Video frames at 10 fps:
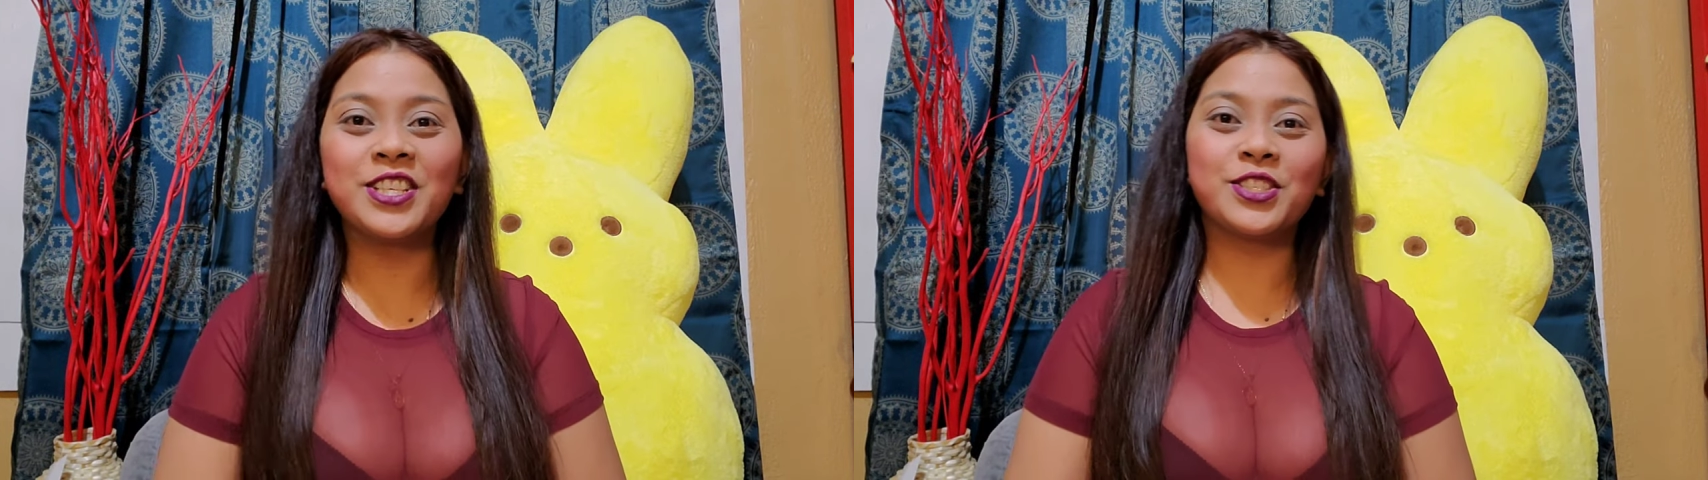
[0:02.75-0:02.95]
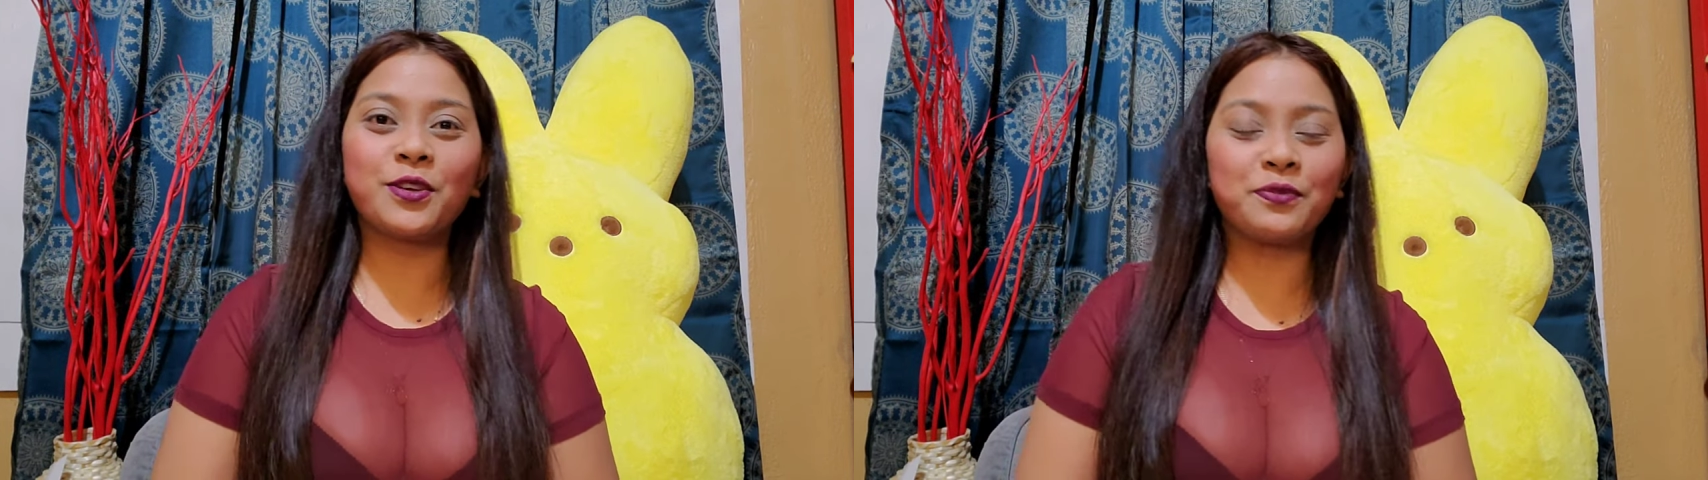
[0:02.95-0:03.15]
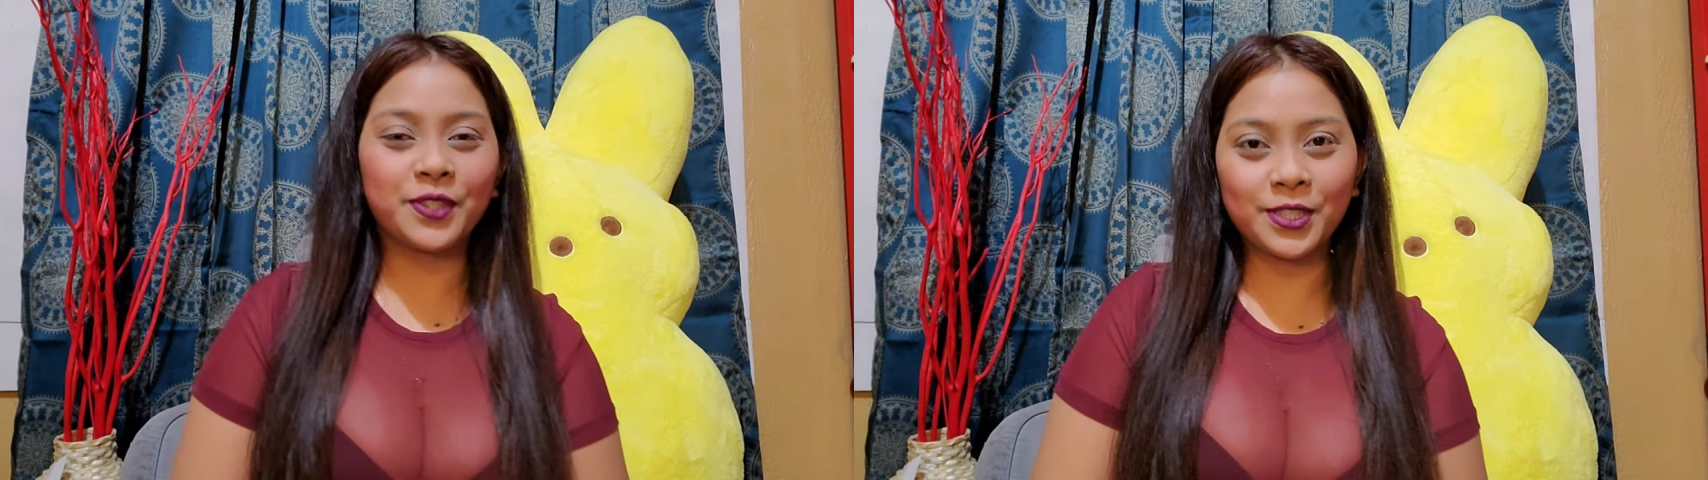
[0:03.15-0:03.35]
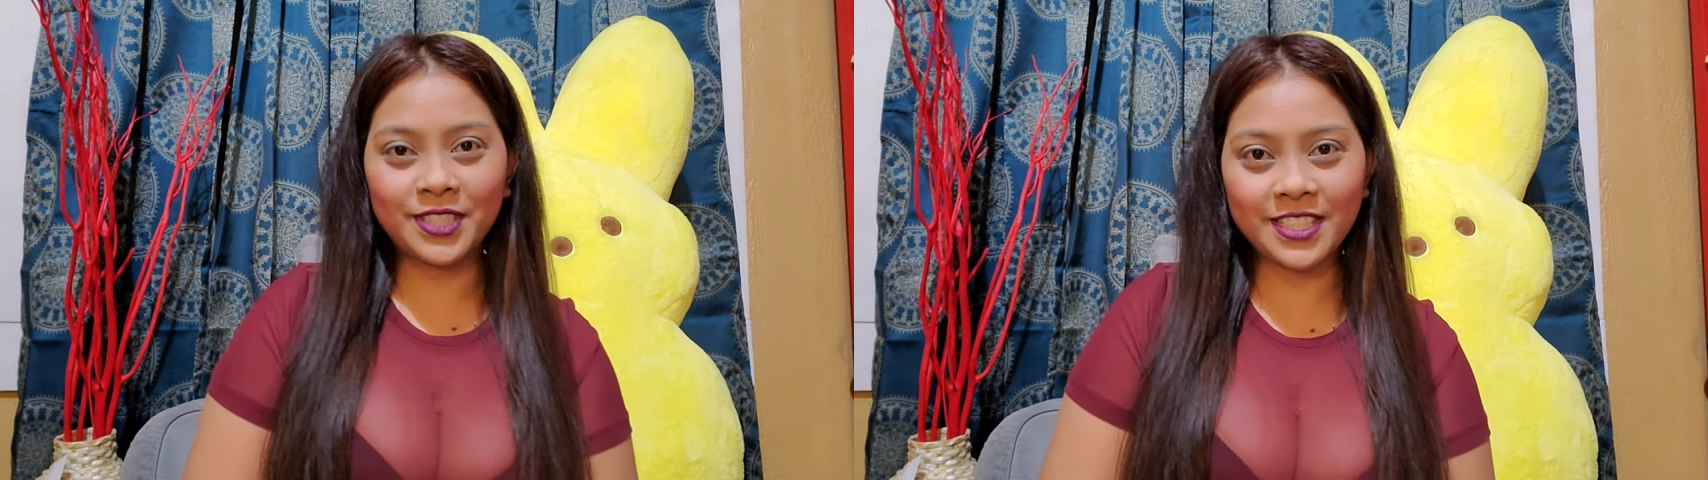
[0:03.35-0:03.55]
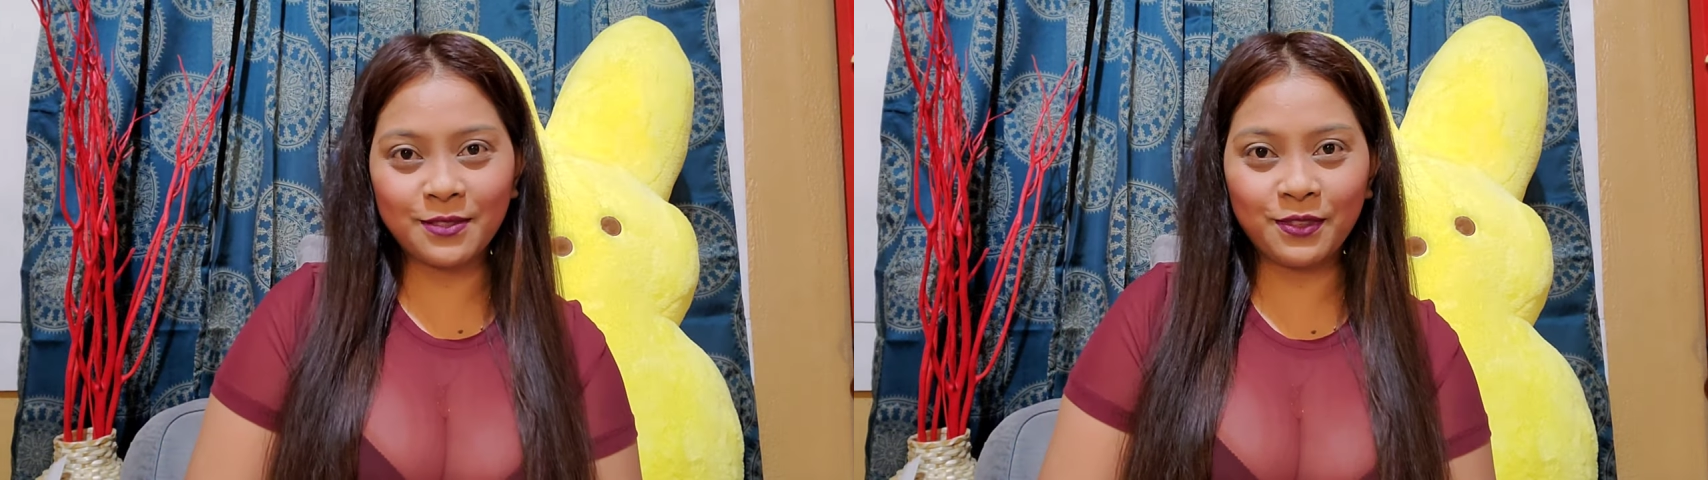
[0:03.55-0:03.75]
So for
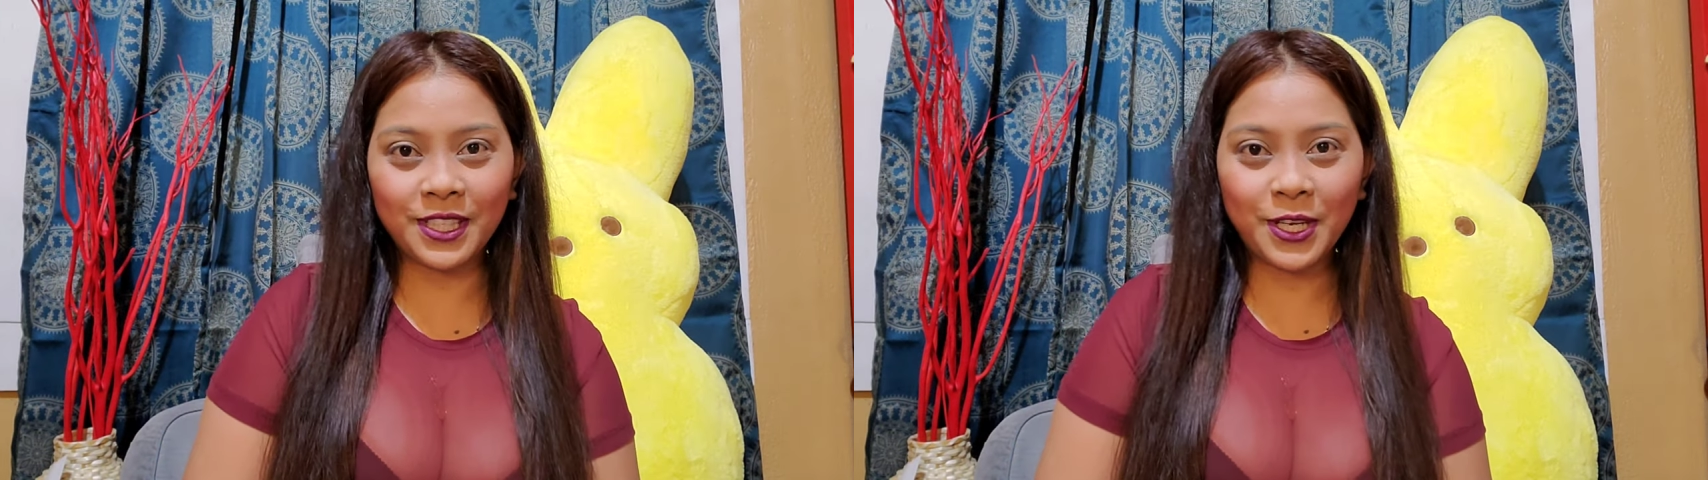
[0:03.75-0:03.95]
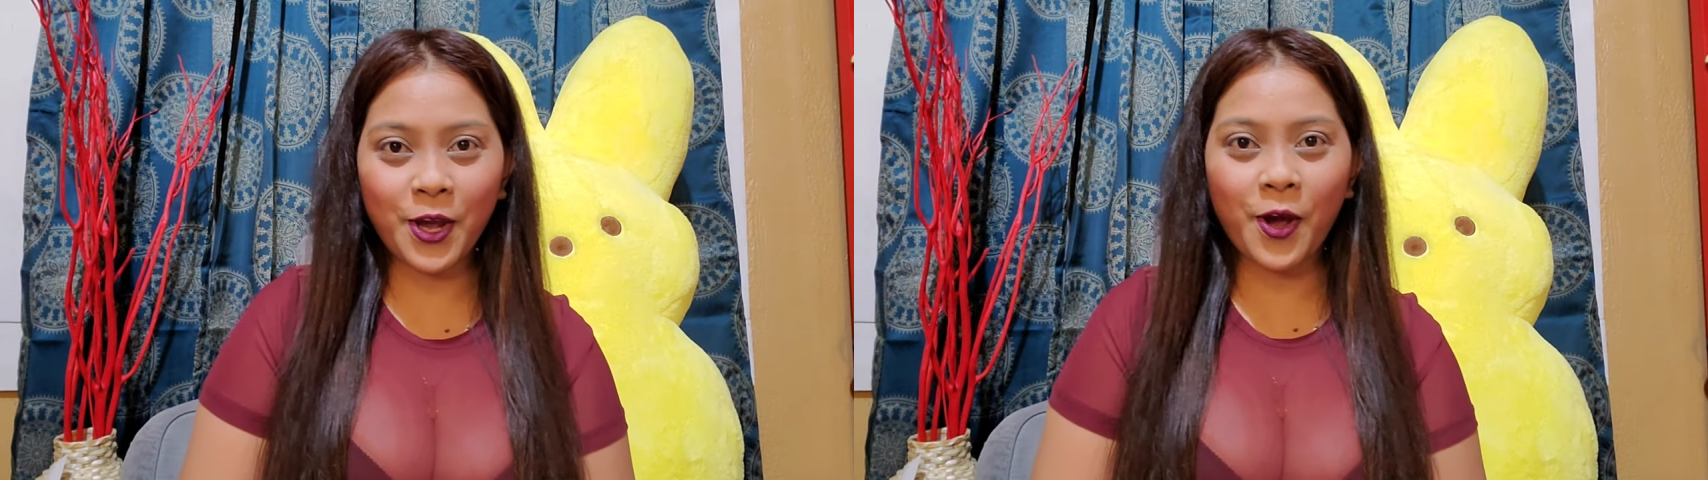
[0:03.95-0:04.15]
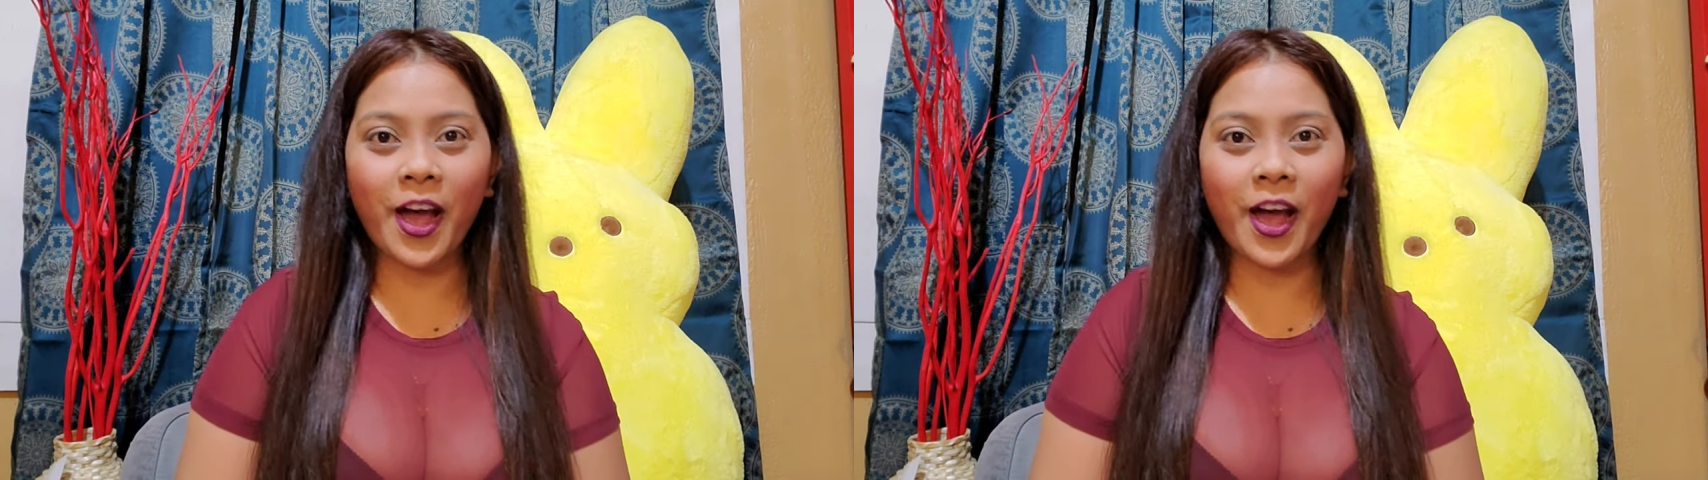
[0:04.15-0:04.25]
today's video,